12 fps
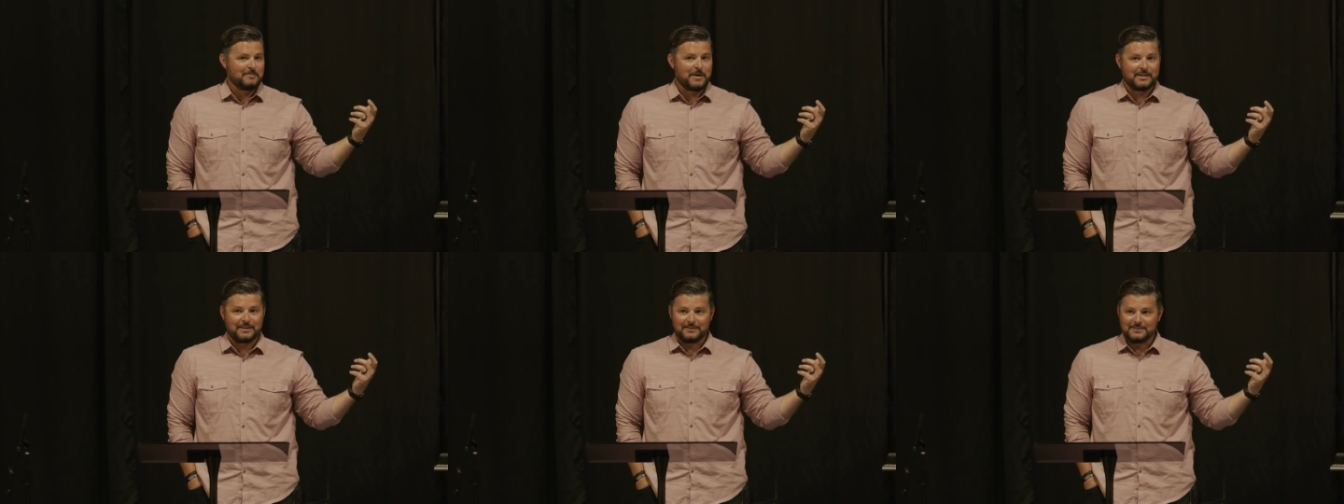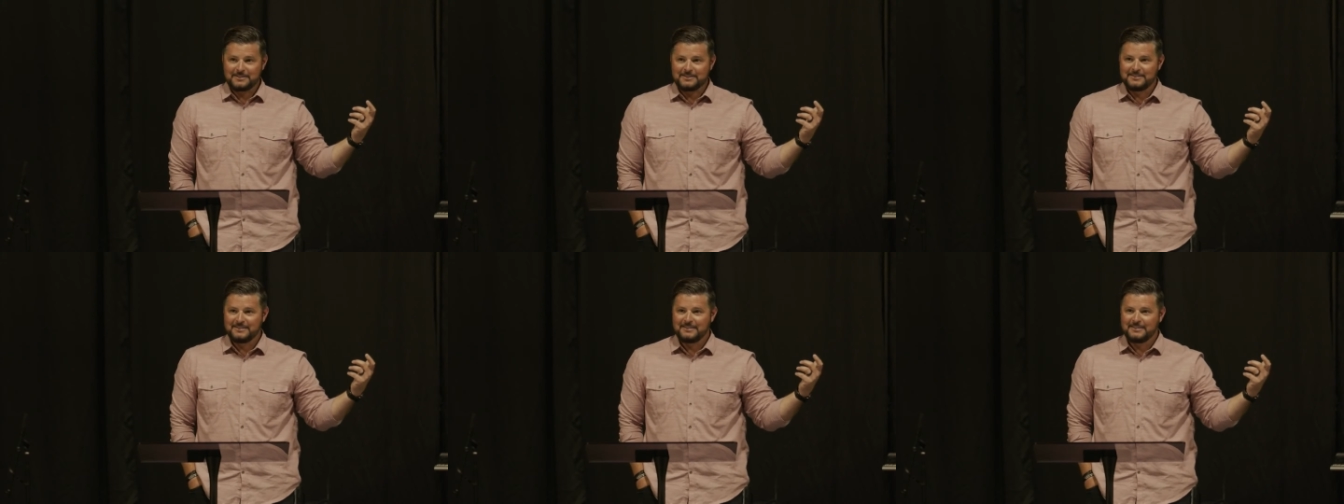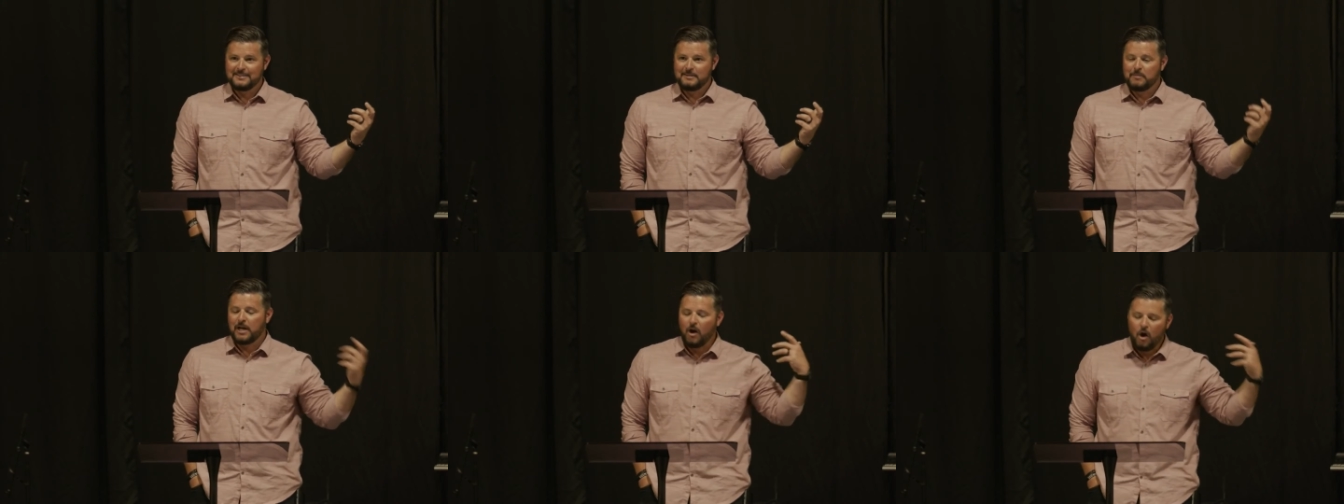Anybody else?
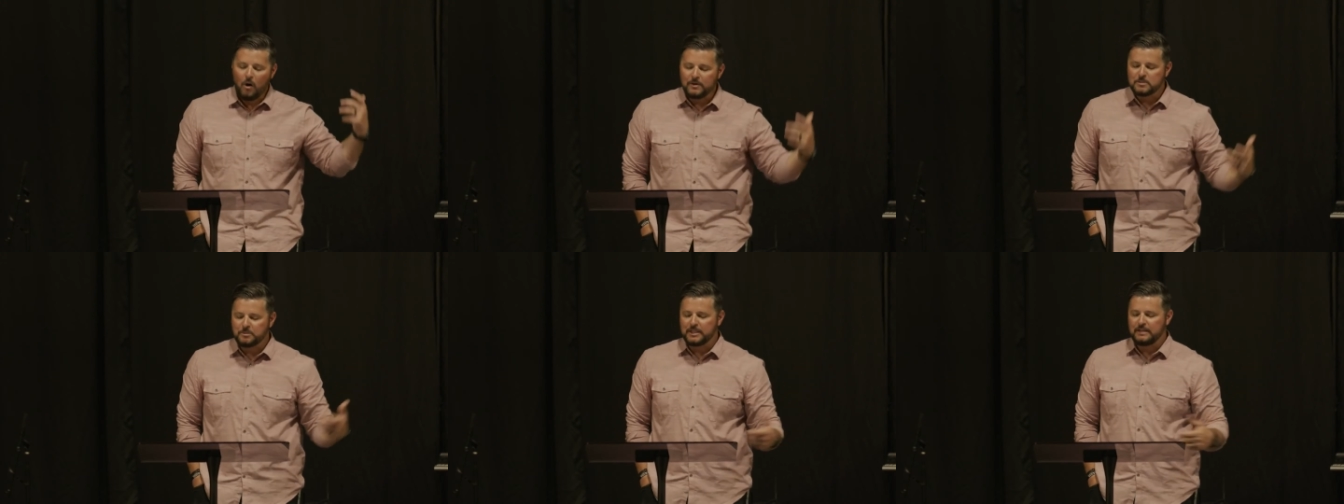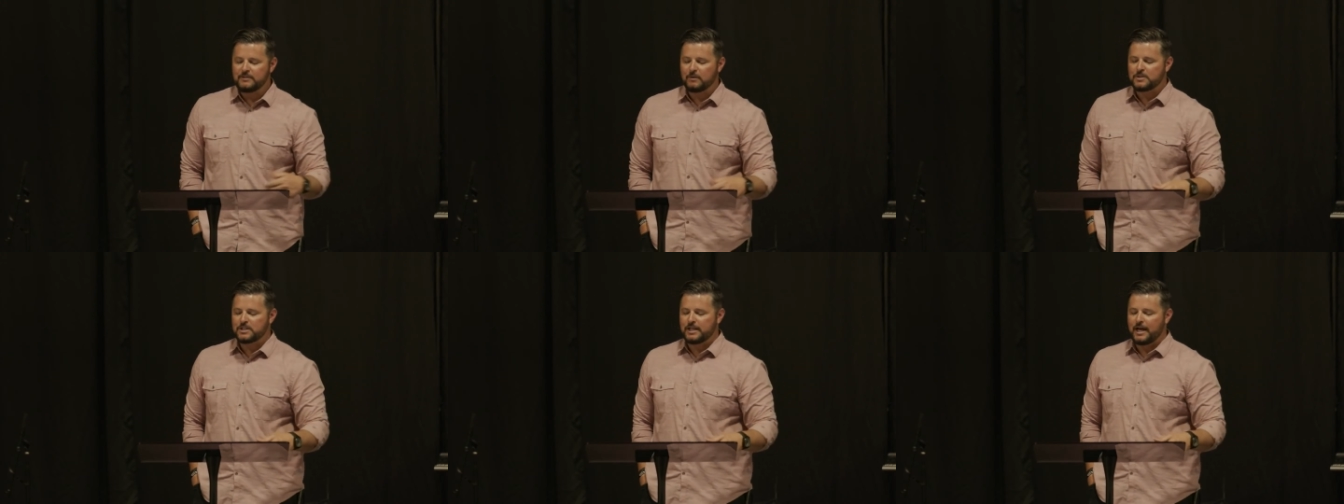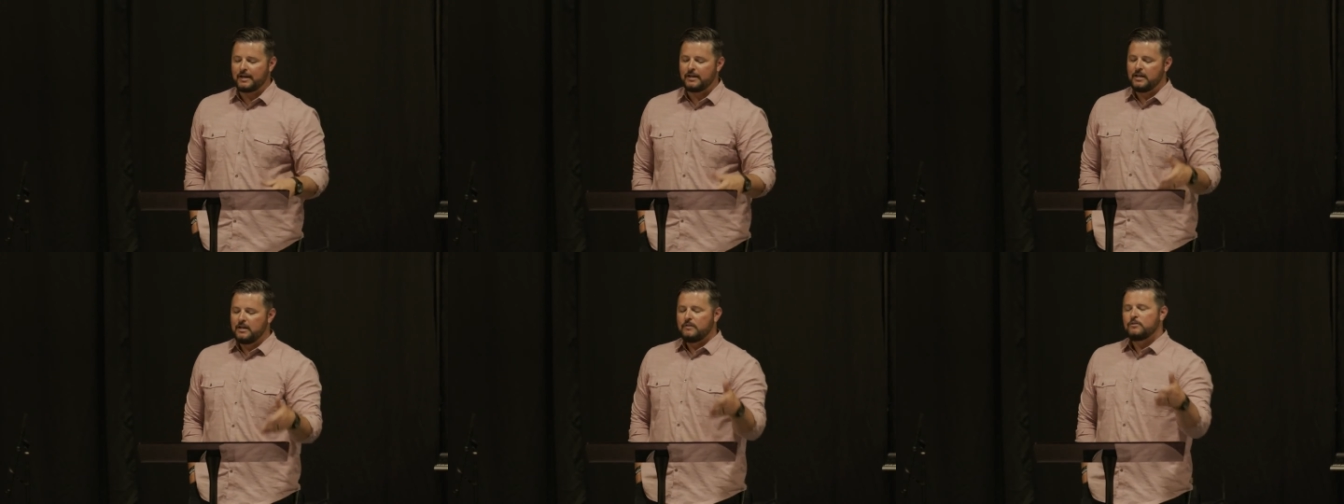But I always believed there was a God.
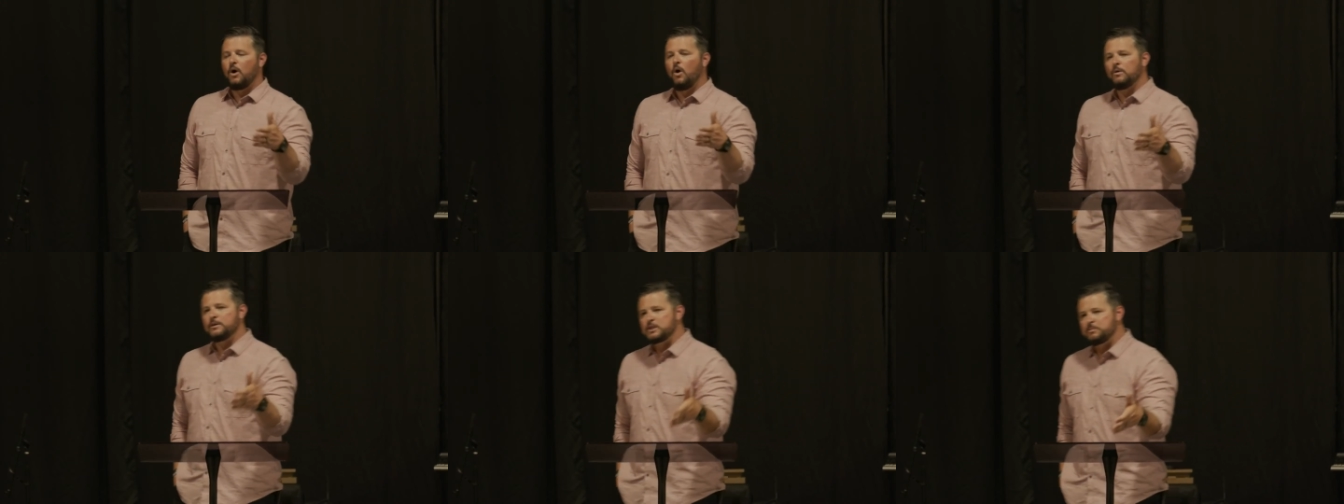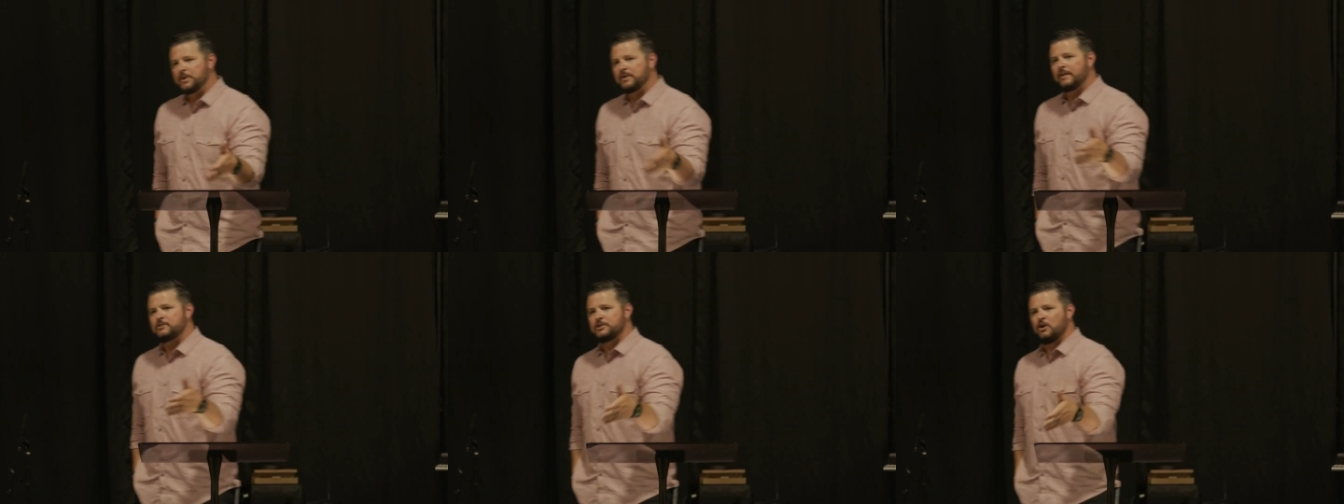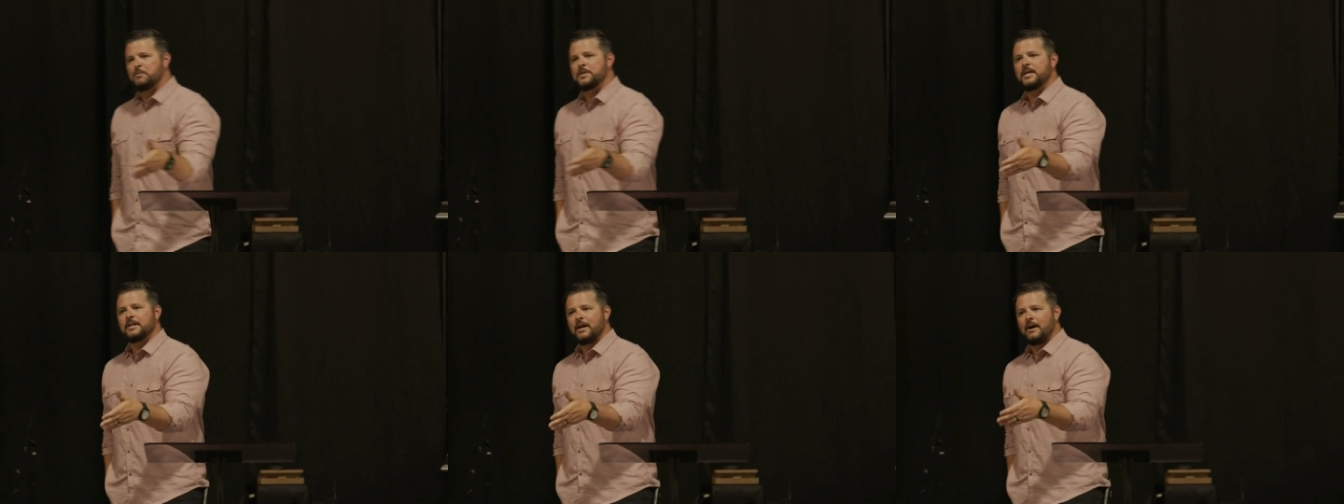The Holy Spirit has shown
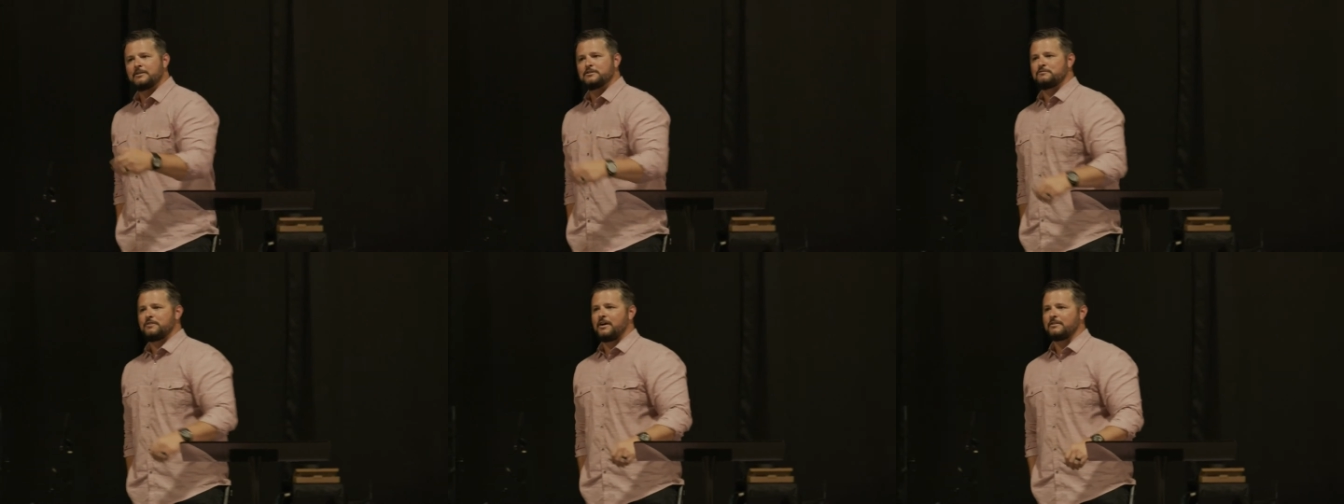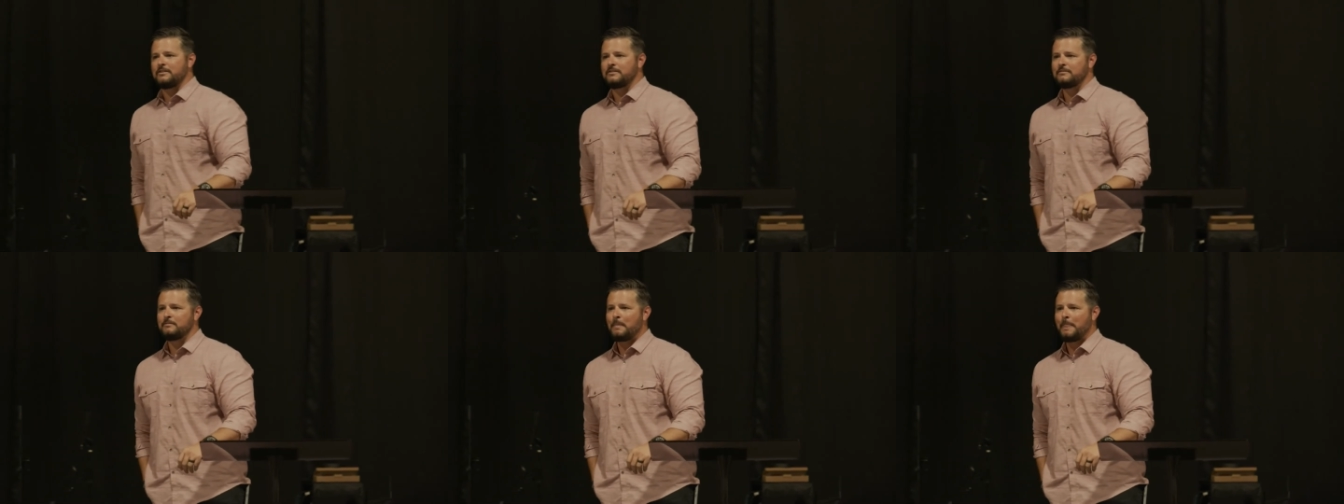me that God is a father.